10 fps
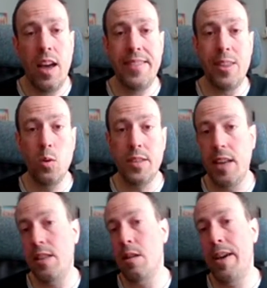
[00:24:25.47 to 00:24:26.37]
And those
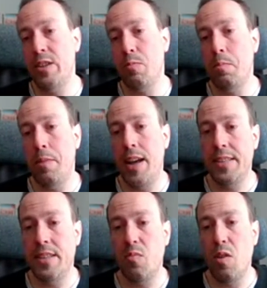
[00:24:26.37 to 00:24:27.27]
data management
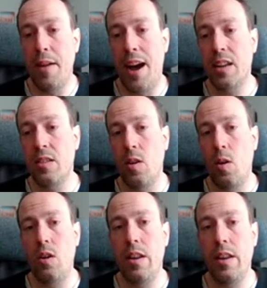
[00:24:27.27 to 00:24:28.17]
plans that were marked
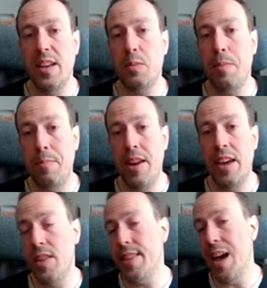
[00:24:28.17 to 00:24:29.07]
on as
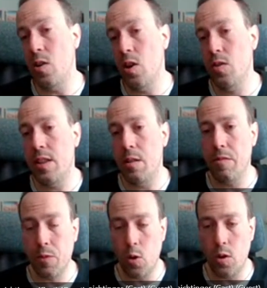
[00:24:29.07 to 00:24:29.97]
public, we downloaded
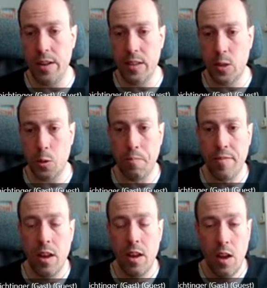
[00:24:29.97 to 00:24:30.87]
them from Cordis.
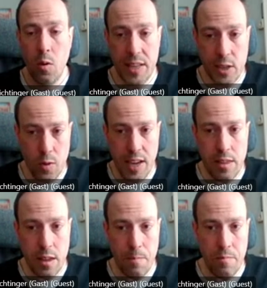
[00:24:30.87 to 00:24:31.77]
We
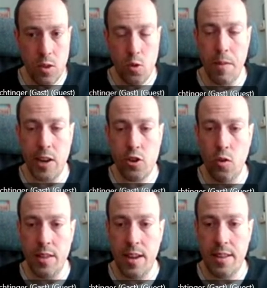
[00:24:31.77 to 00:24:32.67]
screened them to make
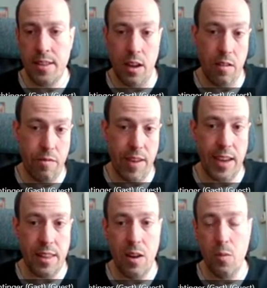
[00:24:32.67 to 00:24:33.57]
sure that, in
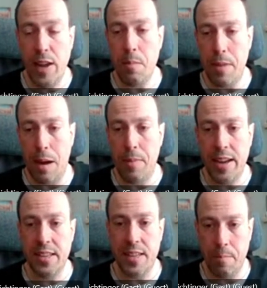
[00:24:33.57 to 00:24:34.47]
fact, they are really
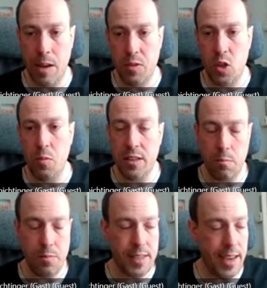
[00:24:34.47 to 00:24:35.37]
public. Sometimes there were
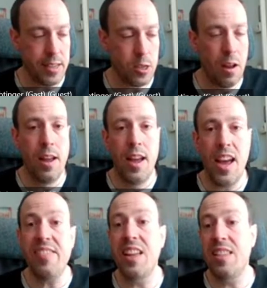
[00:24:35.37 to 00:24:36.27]
some mistakes,
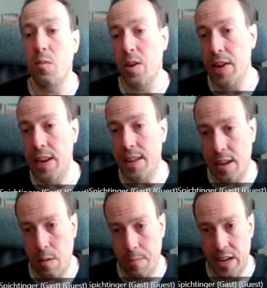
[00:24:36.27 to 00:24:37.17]
and that they were really
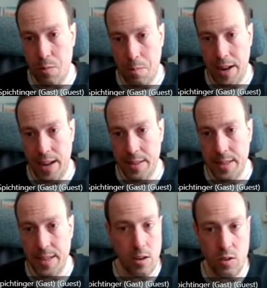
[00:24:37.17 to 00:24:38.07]
data management
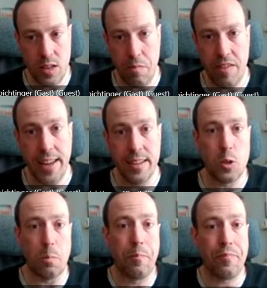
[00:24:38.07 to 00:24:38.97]
plans and not something
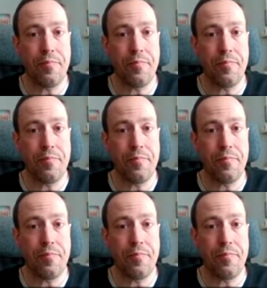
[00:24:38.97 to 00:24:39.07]
else.